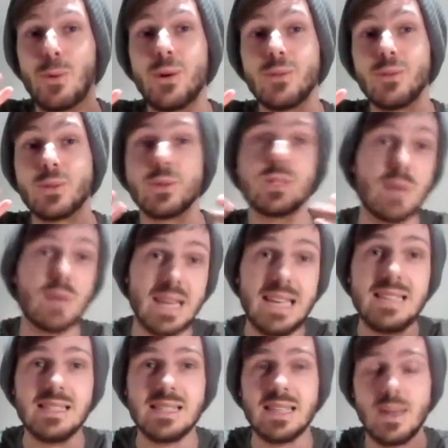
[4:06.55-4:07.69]
console. So
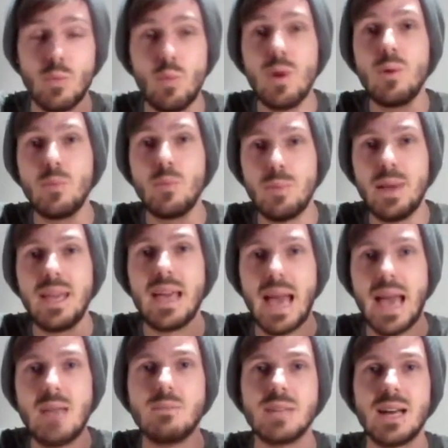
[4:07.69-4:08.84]
it will be
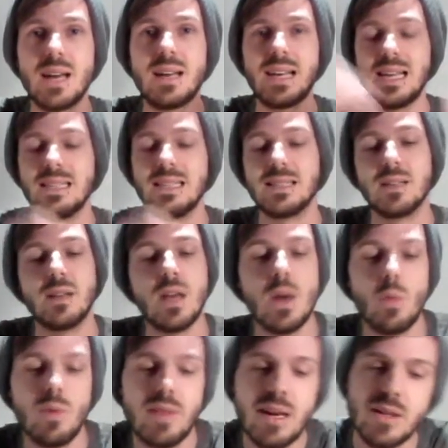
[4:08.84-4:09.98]
aimed at kids, and
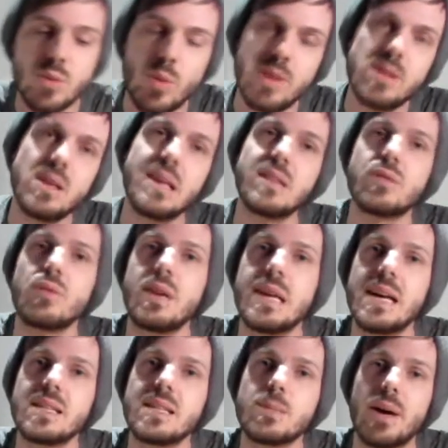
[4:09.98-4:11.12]
with that dwindling
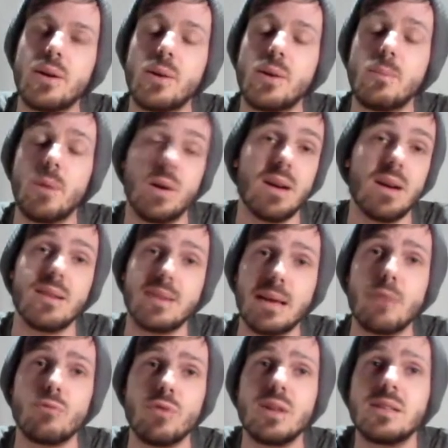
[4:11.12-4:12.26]
3DS market, I think
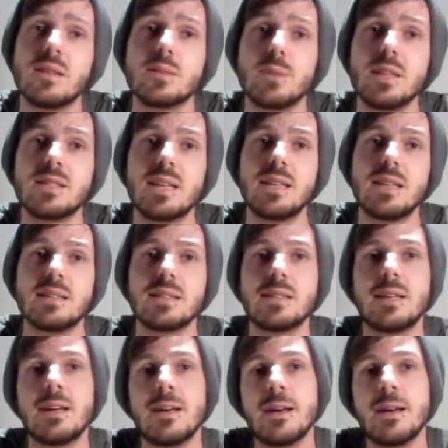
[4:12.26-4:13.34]
that really does make sense.